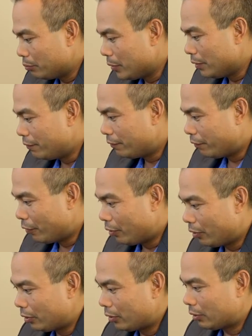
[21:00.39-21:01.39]

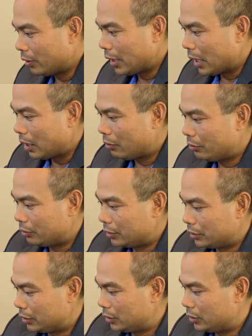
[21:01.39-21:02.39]
before
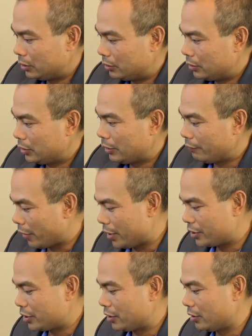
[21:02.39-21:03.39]
our
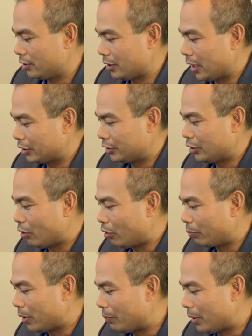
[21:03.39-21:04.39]
invention, actually
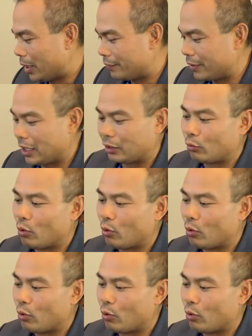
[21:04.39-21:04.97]
all pump have that